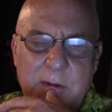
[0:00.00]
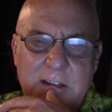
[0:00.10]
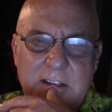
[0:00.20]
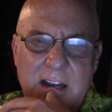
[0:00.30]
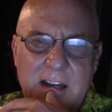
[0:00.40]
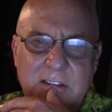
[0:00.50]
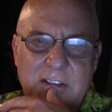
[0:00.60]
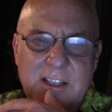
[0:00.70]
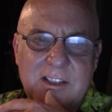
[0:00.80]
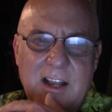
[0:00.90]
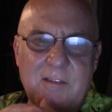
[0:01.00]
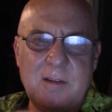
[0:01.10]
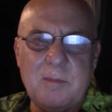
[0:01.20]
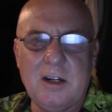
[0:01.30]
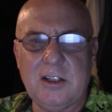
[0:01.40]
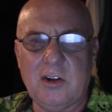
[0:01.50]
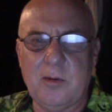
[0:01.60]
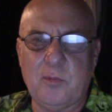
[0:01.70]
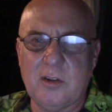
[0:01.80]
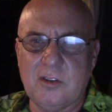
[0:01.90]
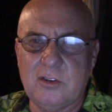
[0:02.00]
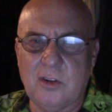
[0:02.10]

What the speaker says: maintains its heavy military presence